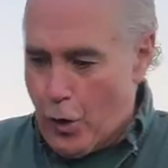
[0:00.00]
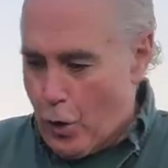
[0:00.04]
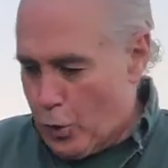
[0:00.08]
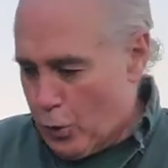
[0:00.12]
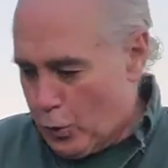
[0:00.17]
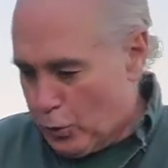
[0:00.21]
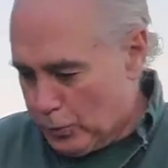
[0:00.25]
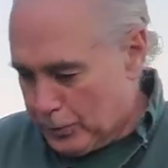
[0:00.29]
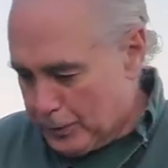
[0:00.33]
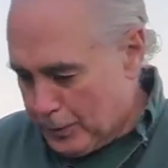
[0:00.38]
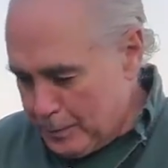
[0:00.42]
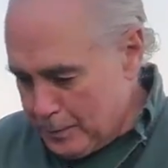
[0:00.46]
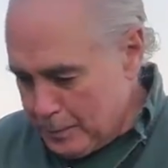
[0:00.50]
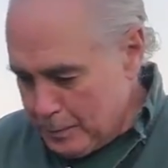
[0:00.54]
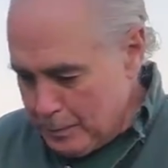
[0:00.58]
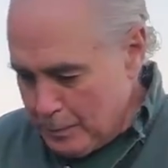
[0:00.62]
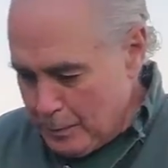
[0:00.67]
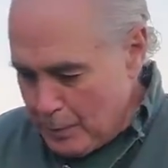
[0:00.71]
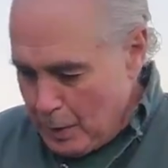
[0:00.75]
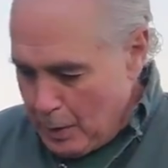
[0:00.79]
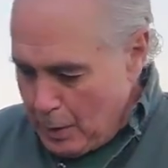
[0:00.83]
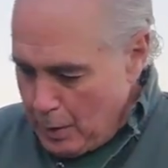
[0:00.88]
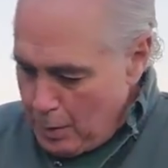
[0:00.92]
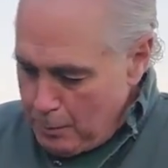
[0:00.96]
old.
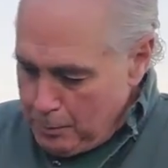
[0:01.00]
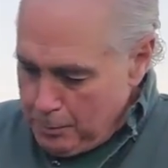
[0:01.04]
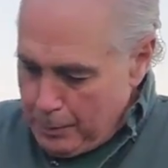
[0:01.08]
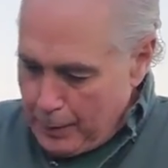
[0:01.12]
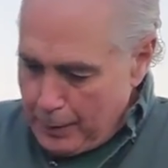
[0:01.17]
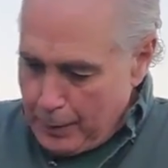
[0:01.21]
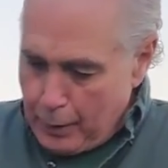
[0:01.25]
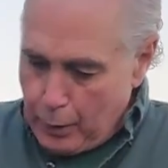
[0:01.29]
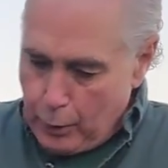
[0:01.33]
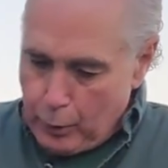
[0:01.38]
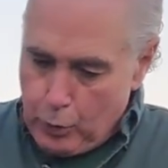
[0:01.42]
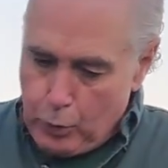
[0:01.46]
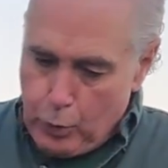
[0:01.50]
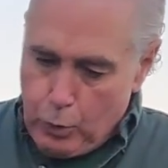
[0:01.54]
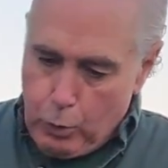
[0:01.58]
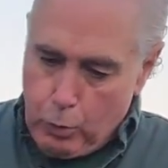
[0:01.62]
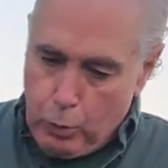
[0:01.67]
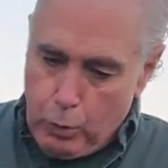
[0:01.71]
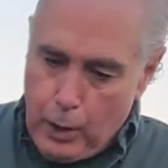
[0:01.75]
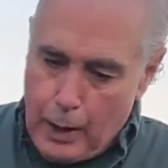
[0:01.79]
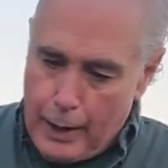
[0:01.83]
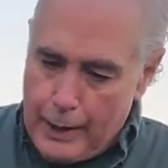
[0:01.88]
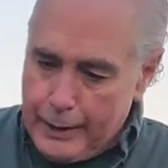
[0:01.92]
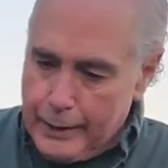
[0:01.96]
But a
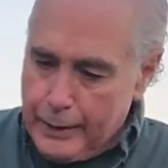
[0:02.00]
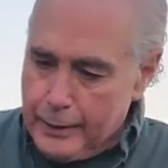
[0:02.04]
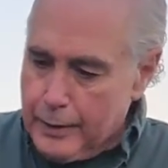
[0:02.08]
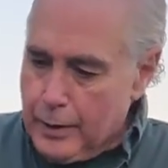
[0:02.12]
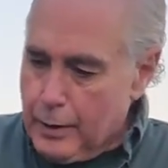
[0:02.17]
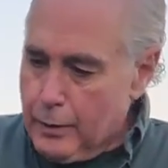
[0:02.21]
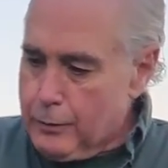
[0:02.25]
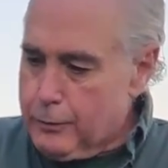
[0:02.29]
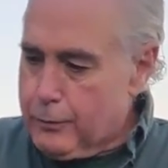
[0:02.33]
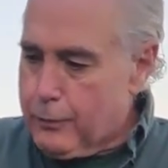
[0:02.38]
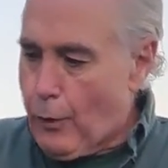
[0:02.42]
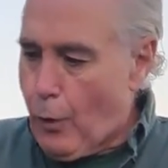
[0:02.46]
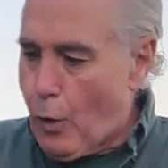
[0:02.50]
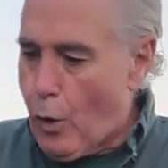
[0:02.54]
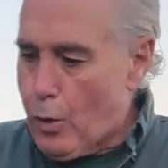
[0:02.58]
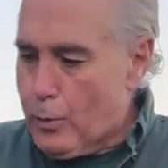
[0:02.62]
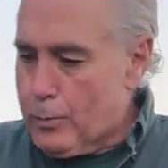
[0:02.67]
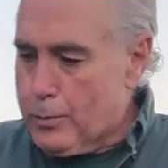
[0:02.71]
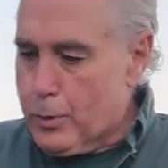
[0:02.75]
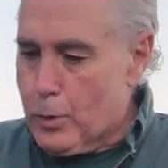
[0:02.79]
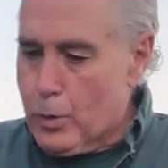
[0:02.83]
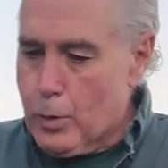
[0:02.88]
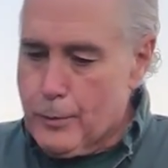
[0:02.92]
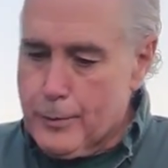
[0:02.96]
great
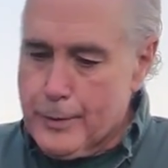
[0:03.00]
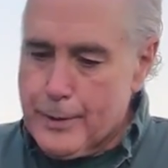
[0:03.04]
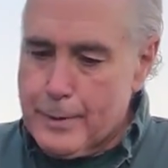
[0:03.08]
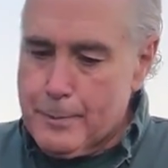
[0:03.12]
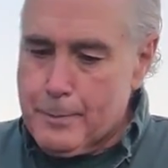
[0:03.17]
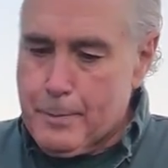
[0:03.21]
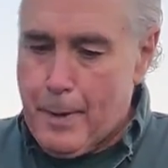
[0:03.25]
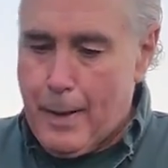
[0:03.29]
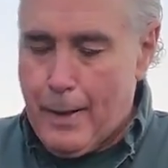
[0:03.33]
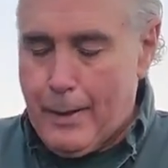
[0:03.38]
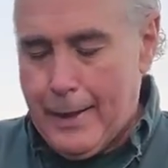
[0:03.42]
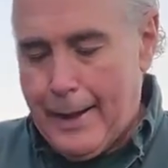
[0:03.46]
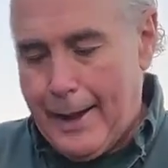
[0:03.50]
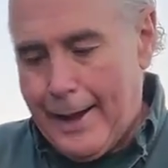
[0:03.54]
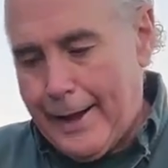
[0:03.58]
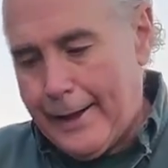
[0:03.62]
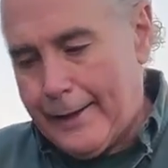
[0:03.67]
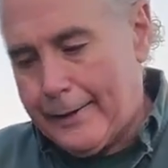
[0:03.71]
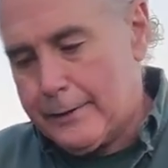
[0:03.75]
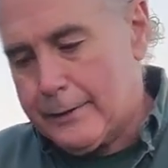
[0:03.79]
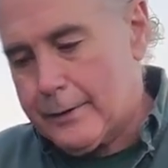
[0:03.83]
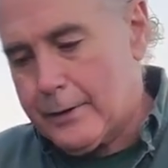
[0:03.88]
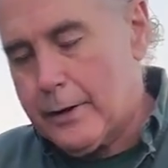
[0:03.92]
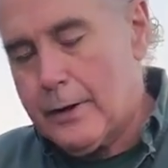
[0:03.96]
fall blooming
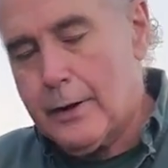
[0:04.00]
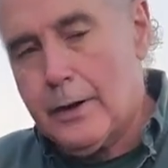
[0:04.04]
plant,